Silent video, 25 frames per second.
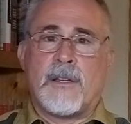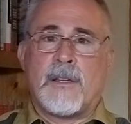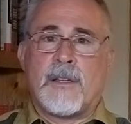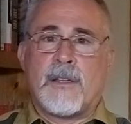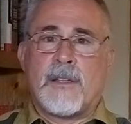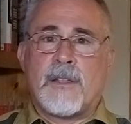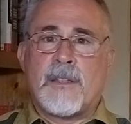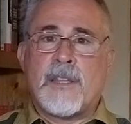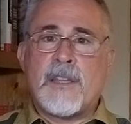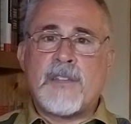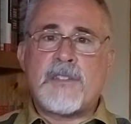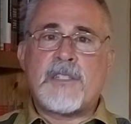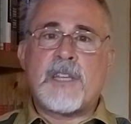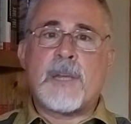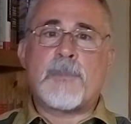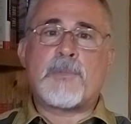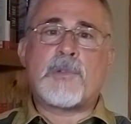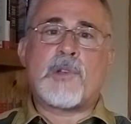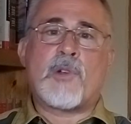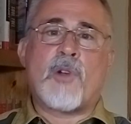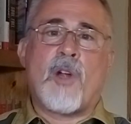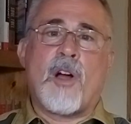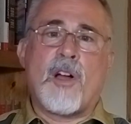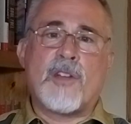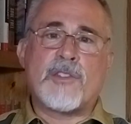These ships
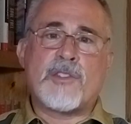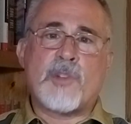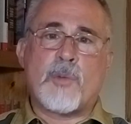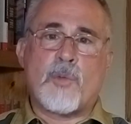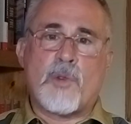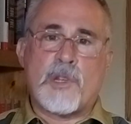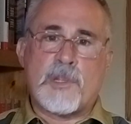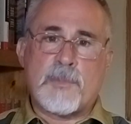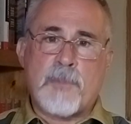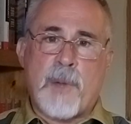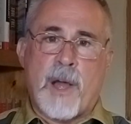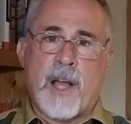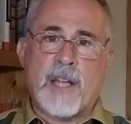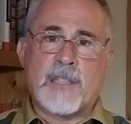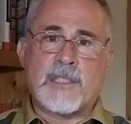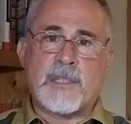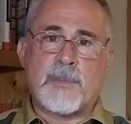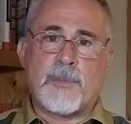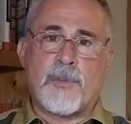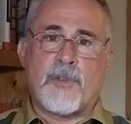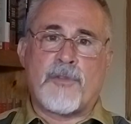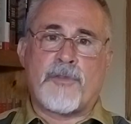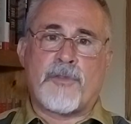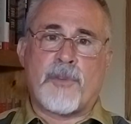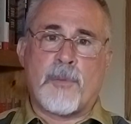are also
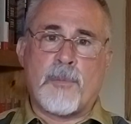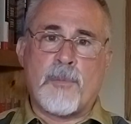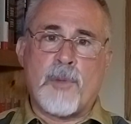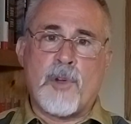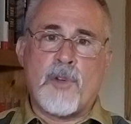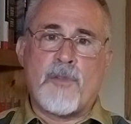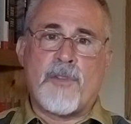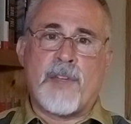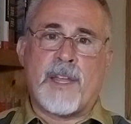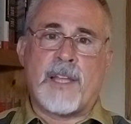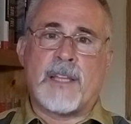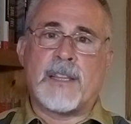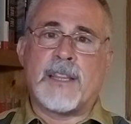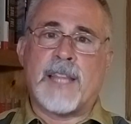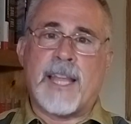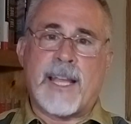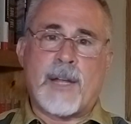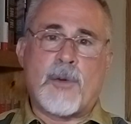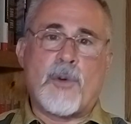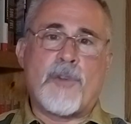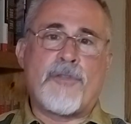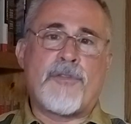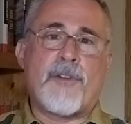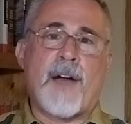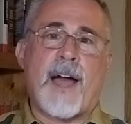responsible for moving
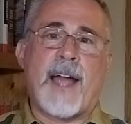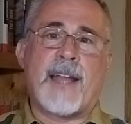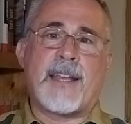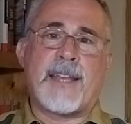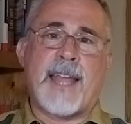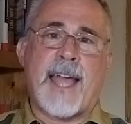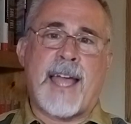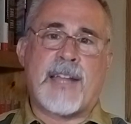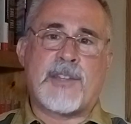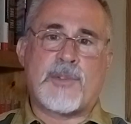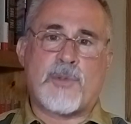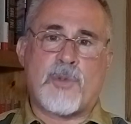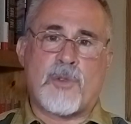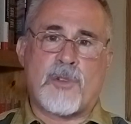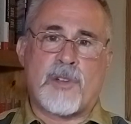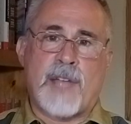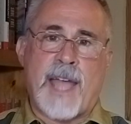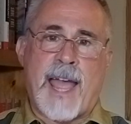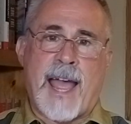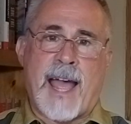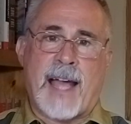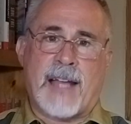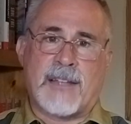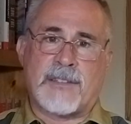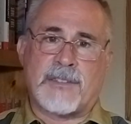liquefied natural
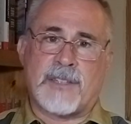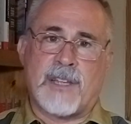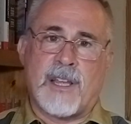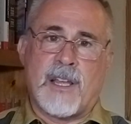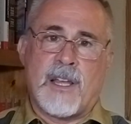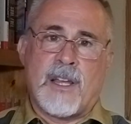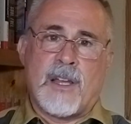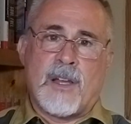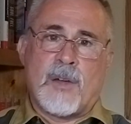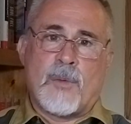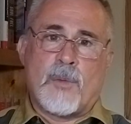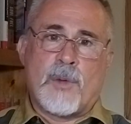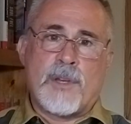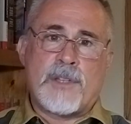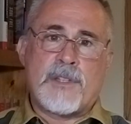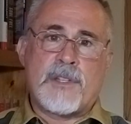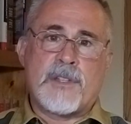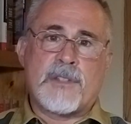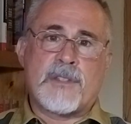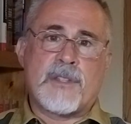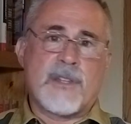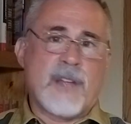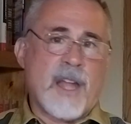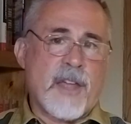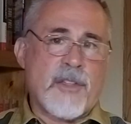gas, which
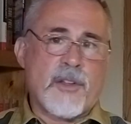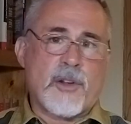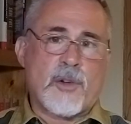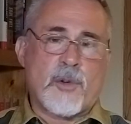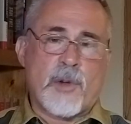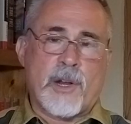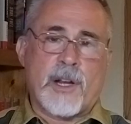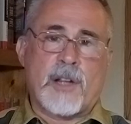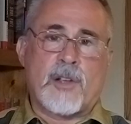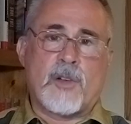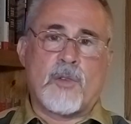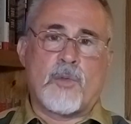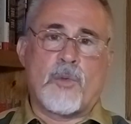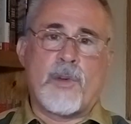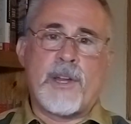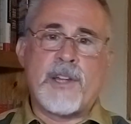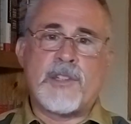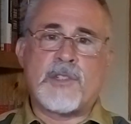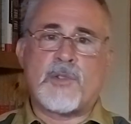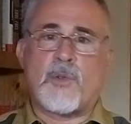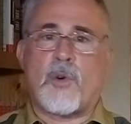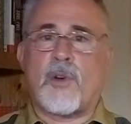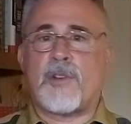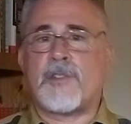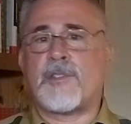is another critical
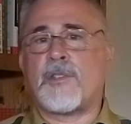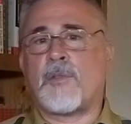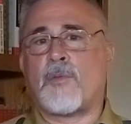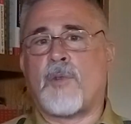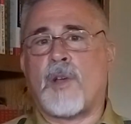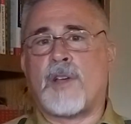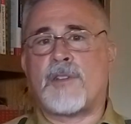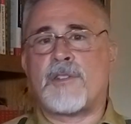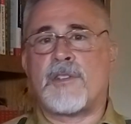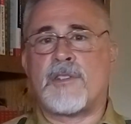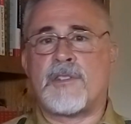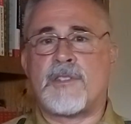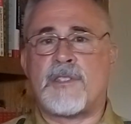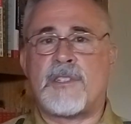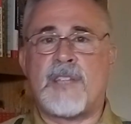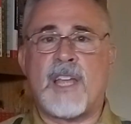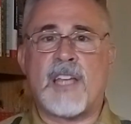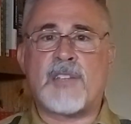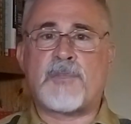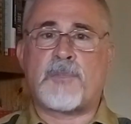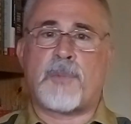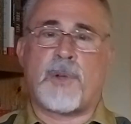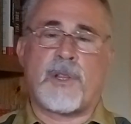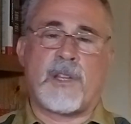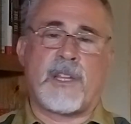resource that Russia is
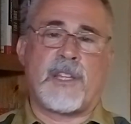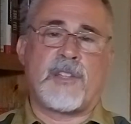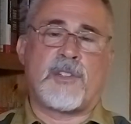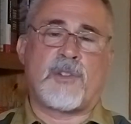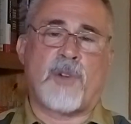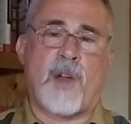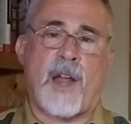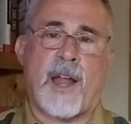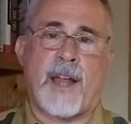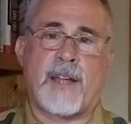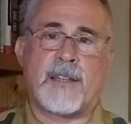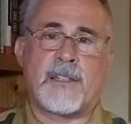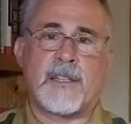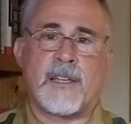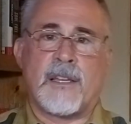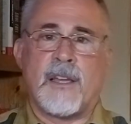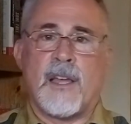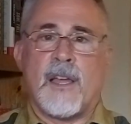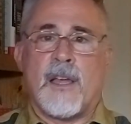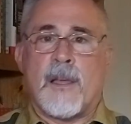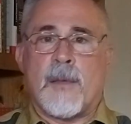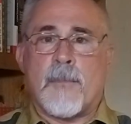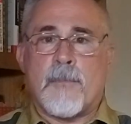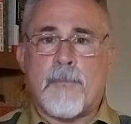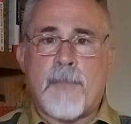desperately trying to
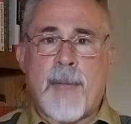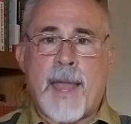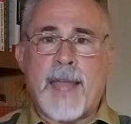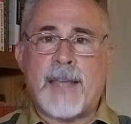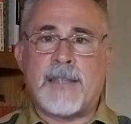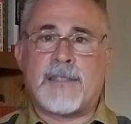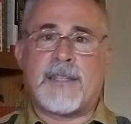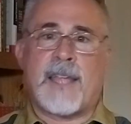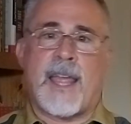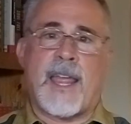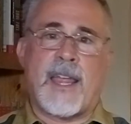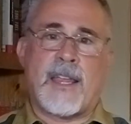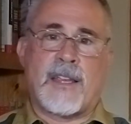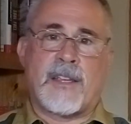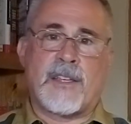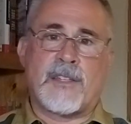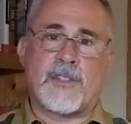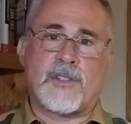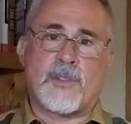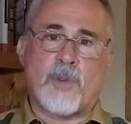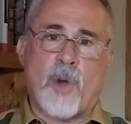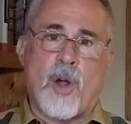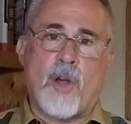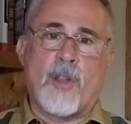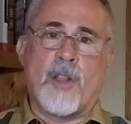maintain
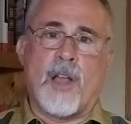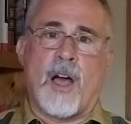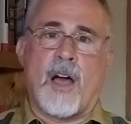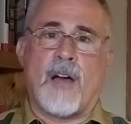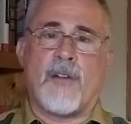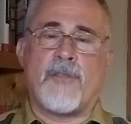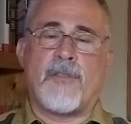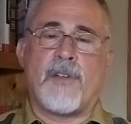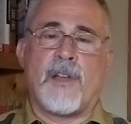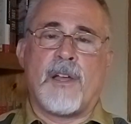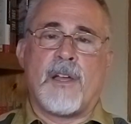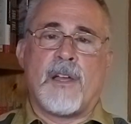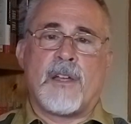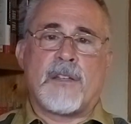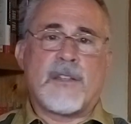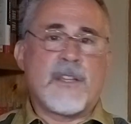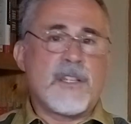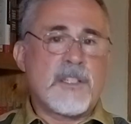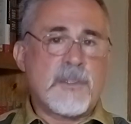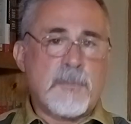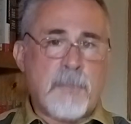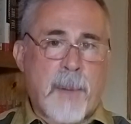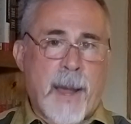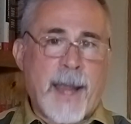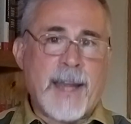control of,
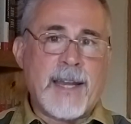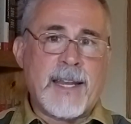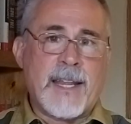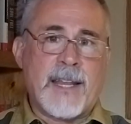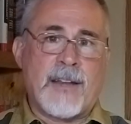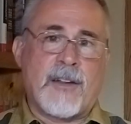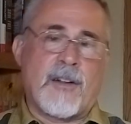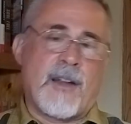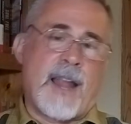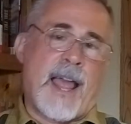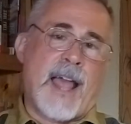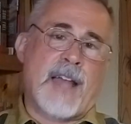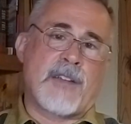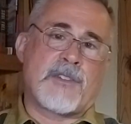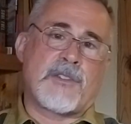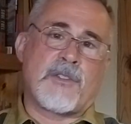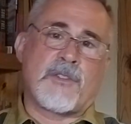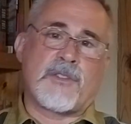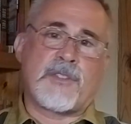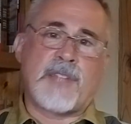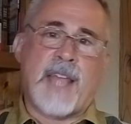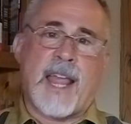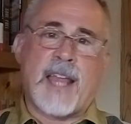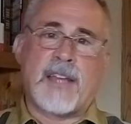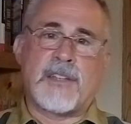despite international
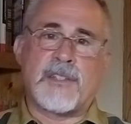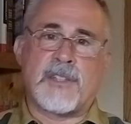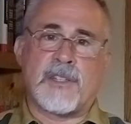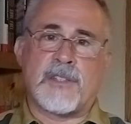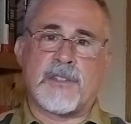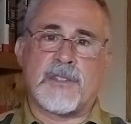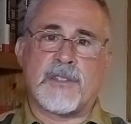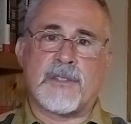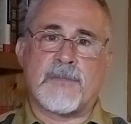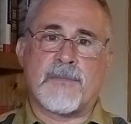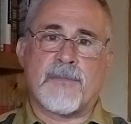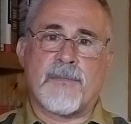sanctions.